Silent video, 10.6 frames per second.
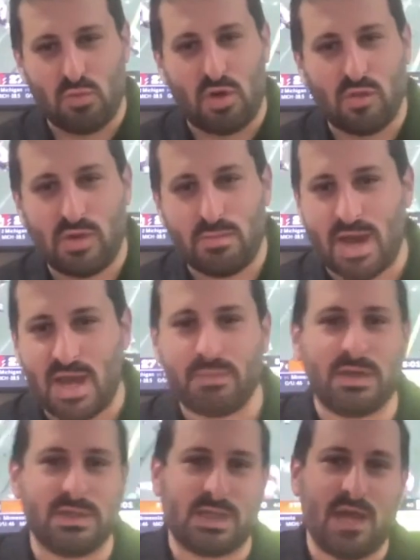all the way back
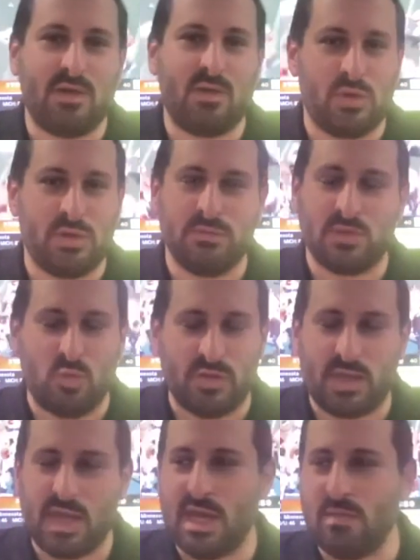because of Caleb Williams and won the
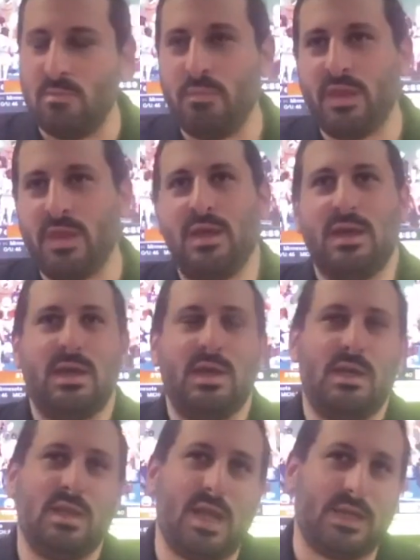game.
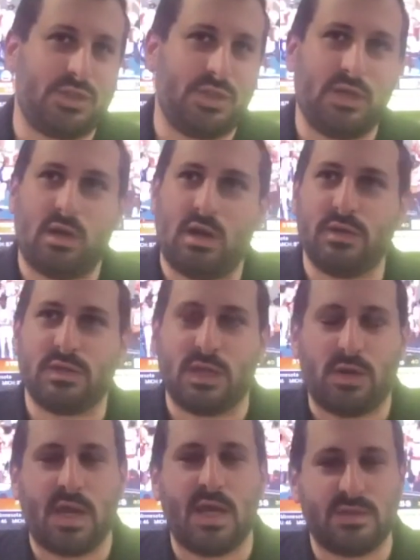The next year, I was like,
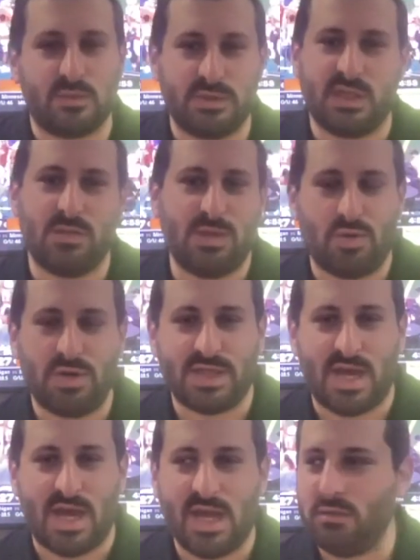okay, this one's going to be pretty
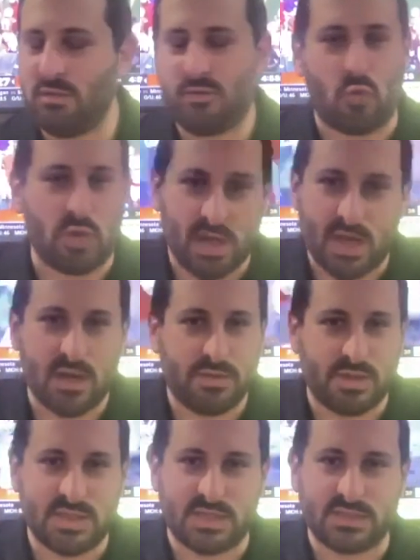tight. It's
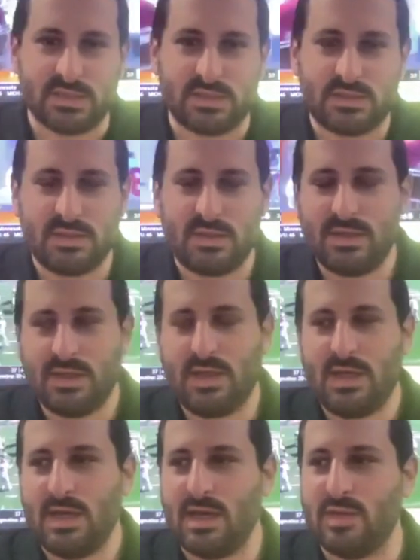49-0 Texas.
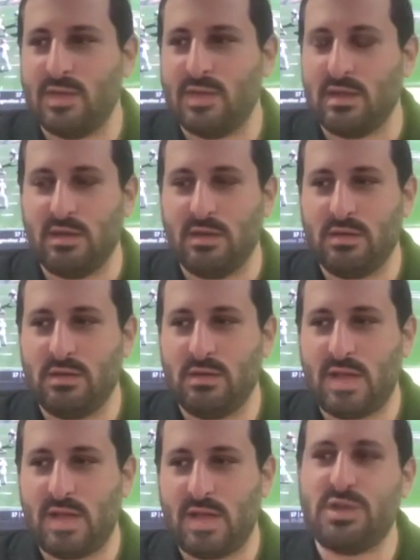And then
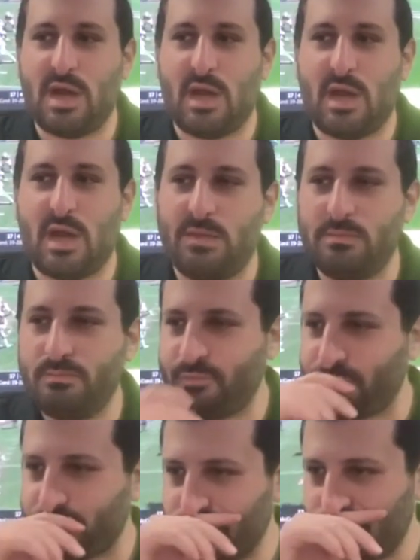last year, I thought
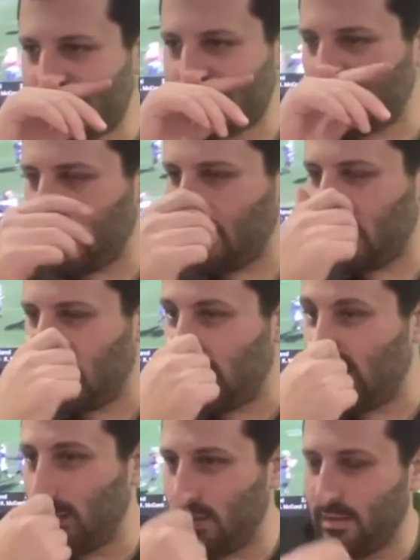
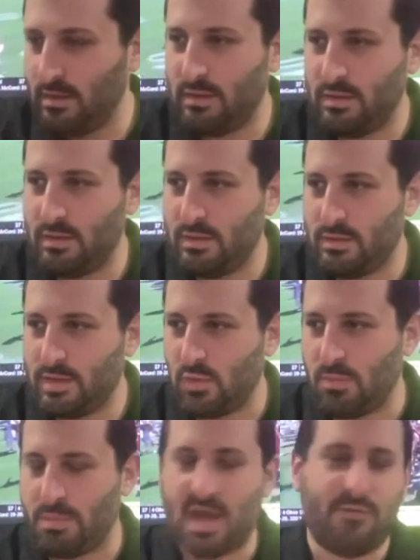that they
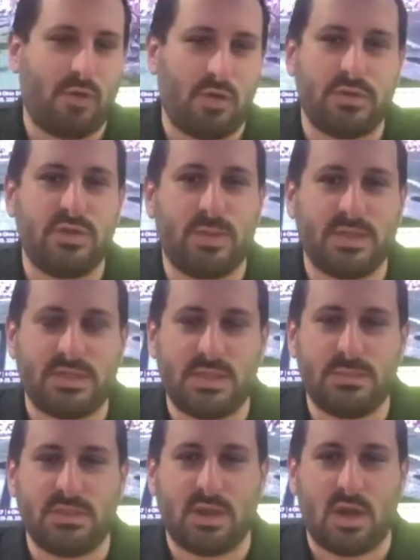were by far the two best
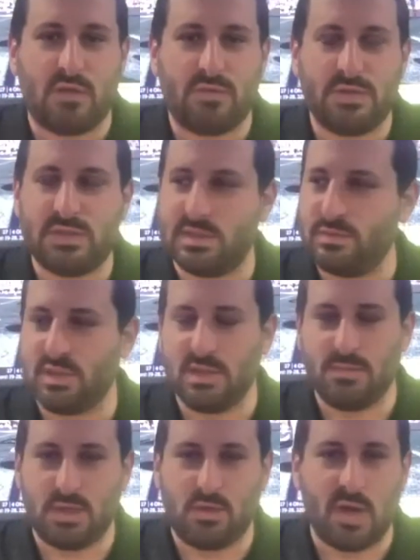teams in the conference, and it was going to
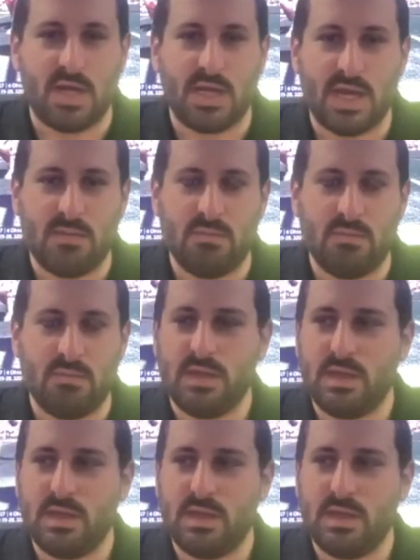be a great game.